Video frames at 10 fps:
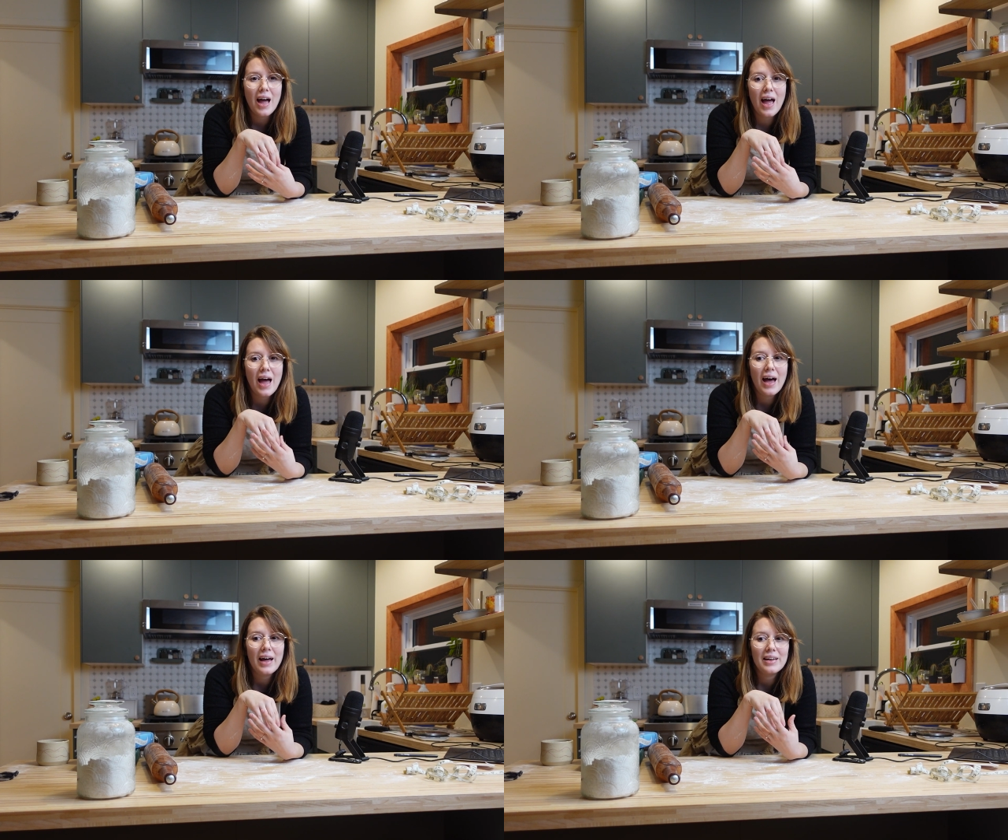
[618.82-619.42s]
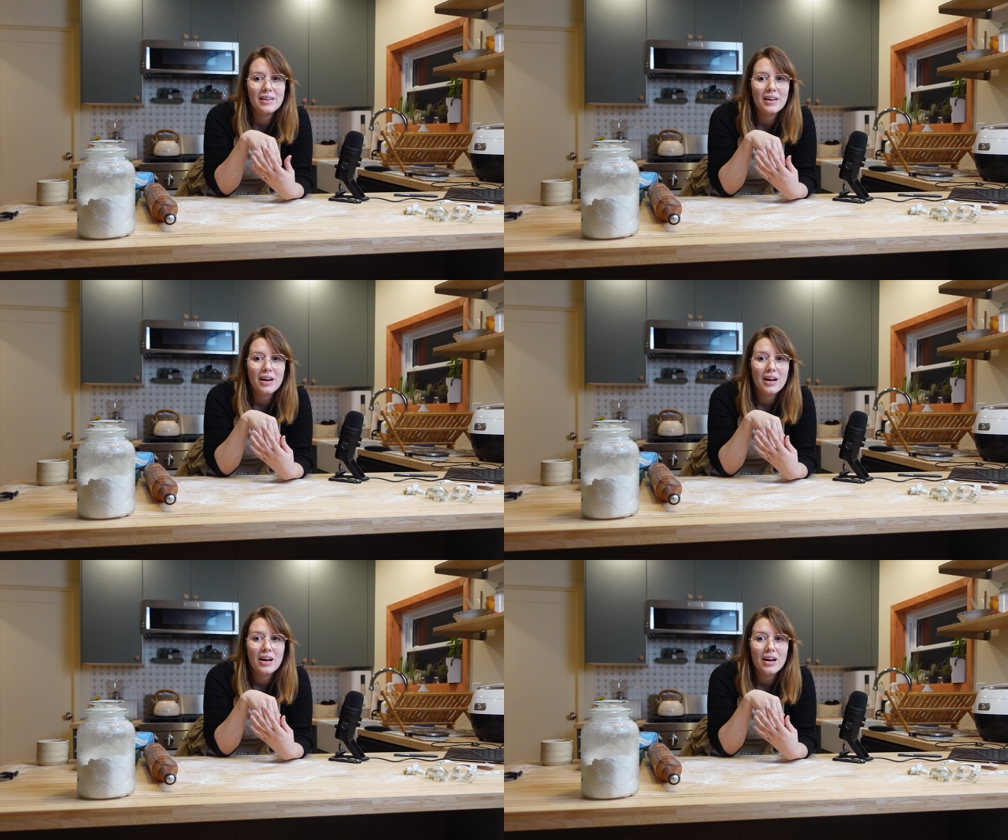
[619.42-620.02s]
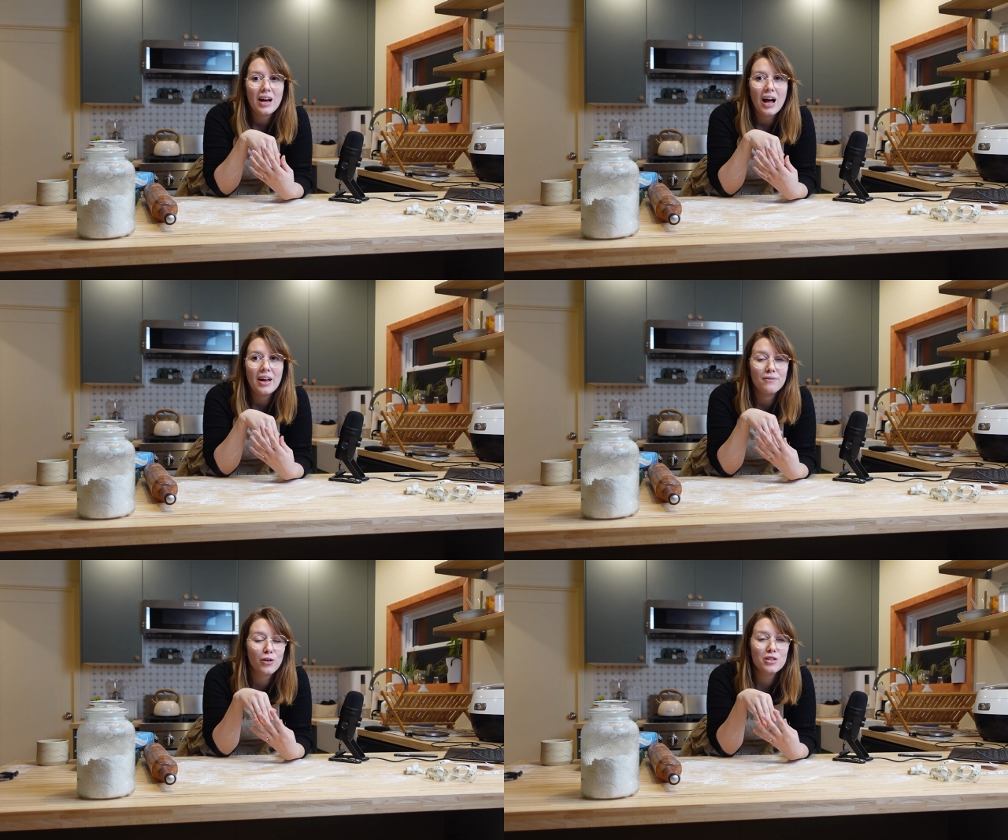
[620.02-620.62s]
And
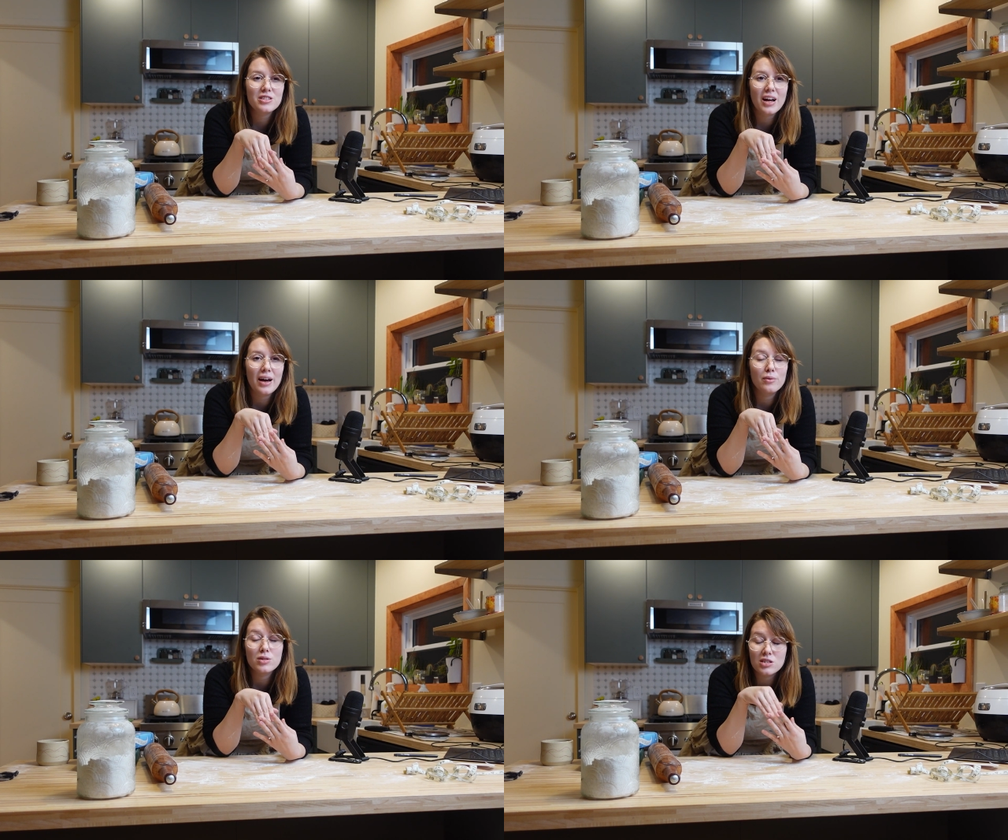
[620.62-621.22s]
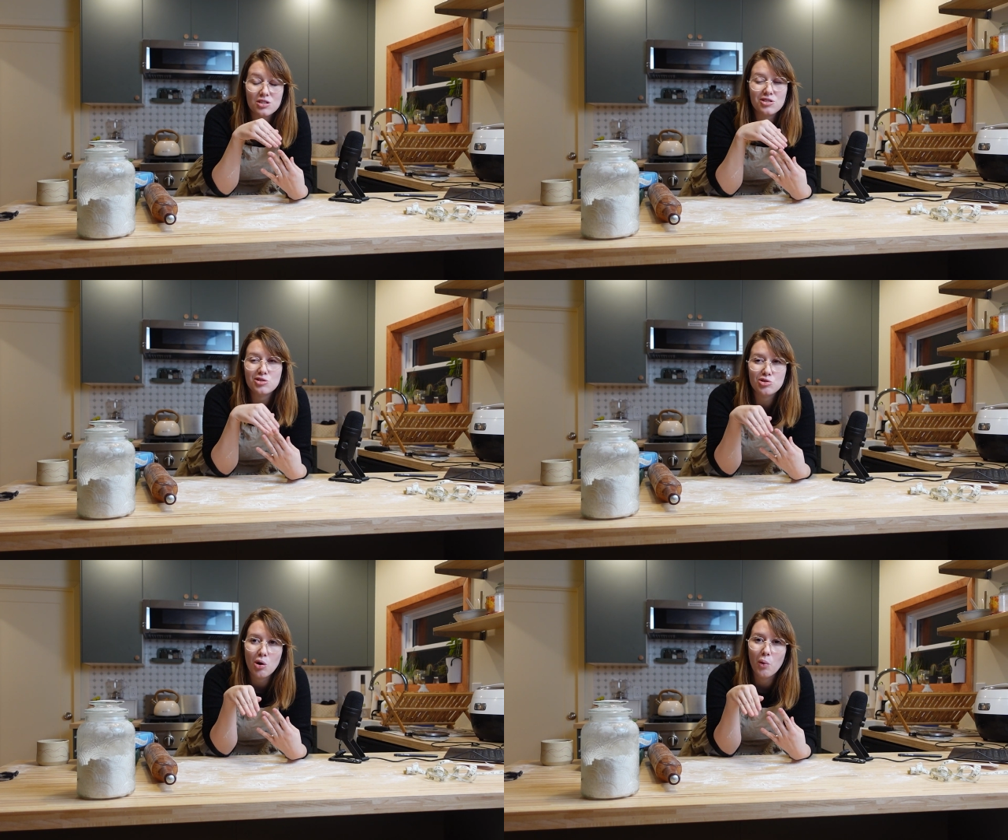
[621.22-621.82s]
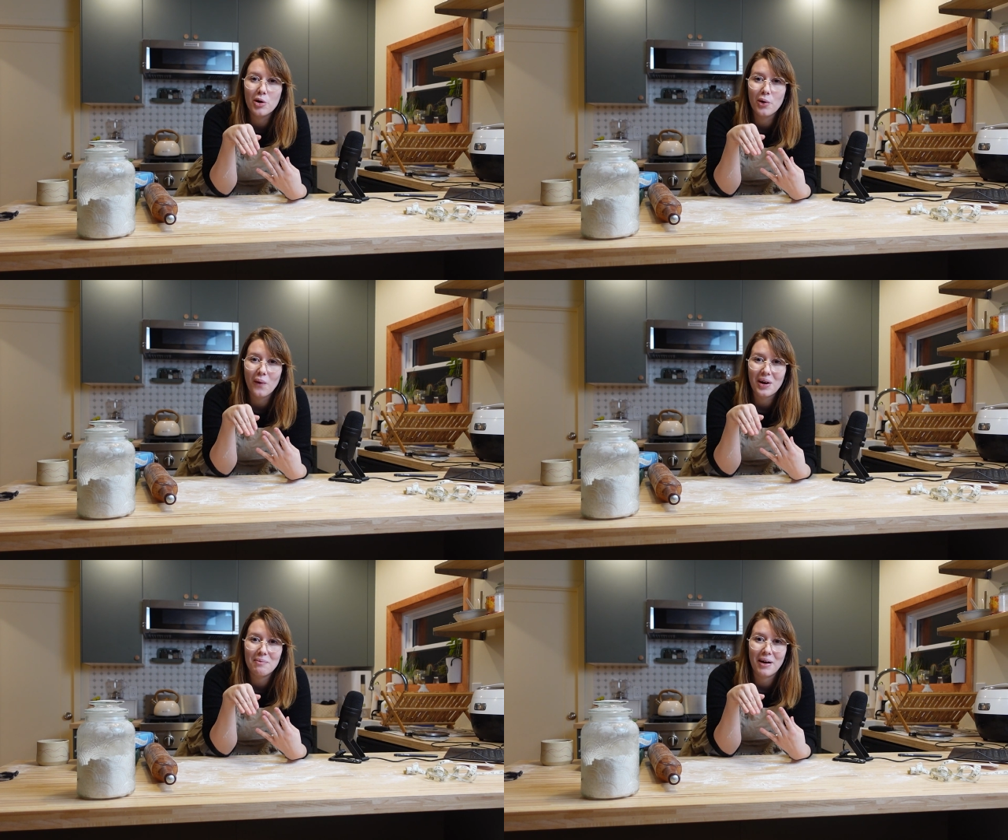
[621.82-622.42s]
at first I was just so
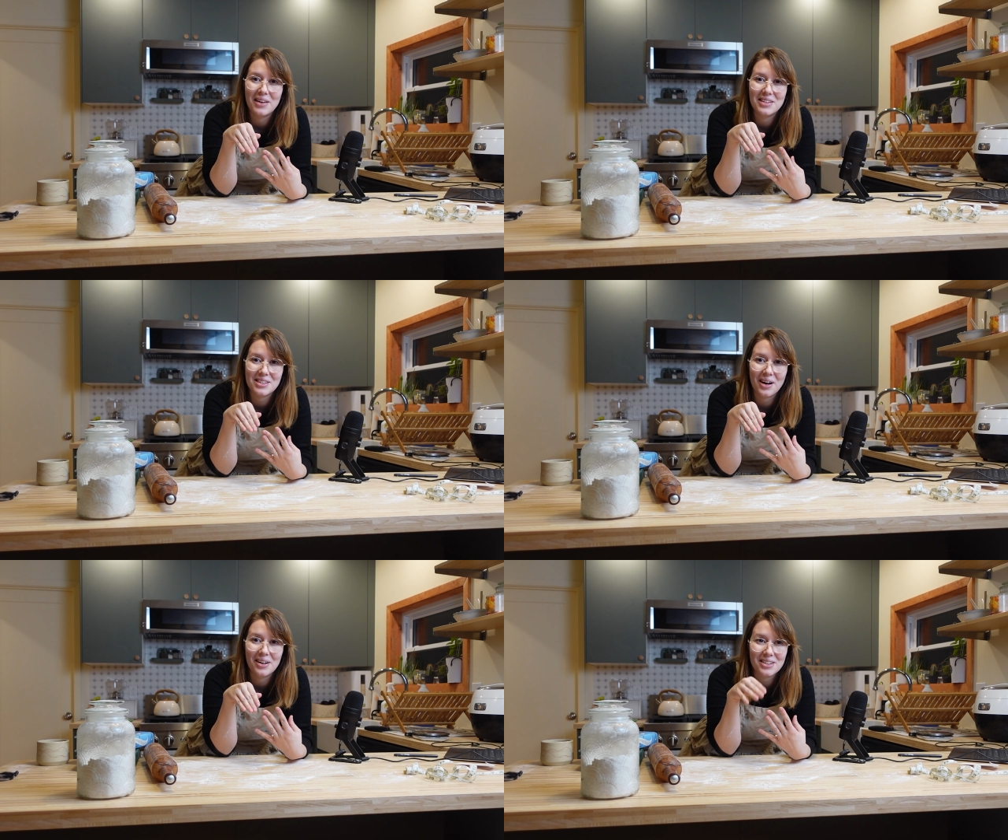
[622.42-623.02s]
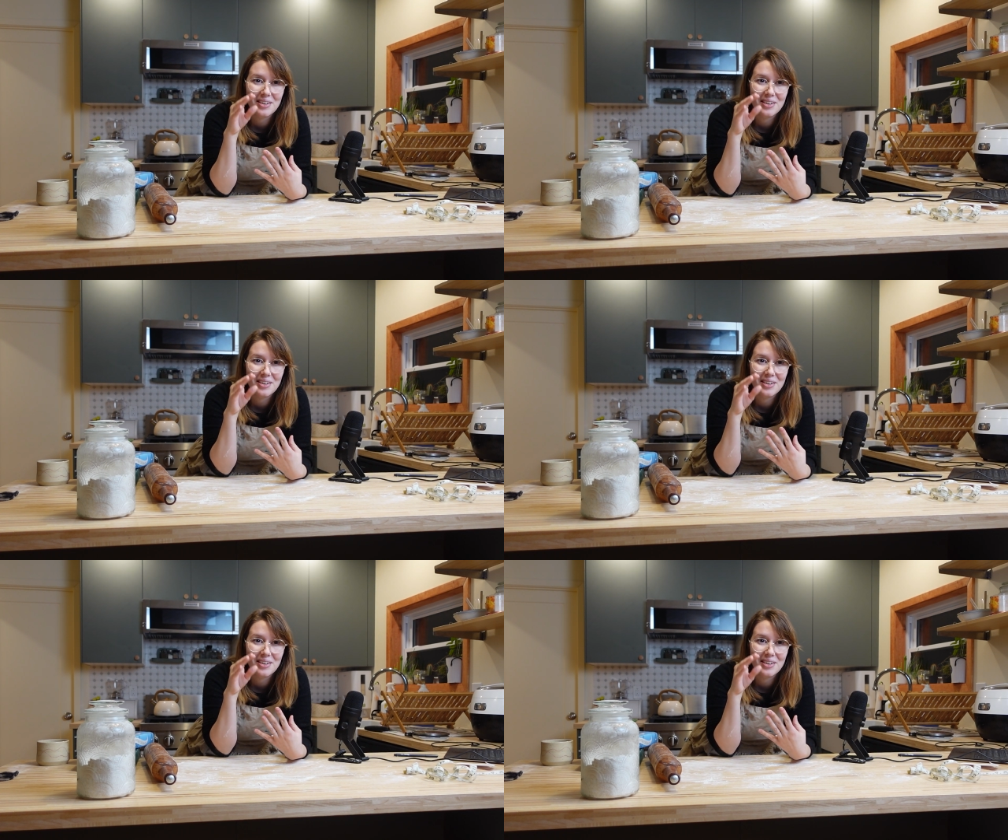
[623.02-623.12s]
annoyed by this aunt.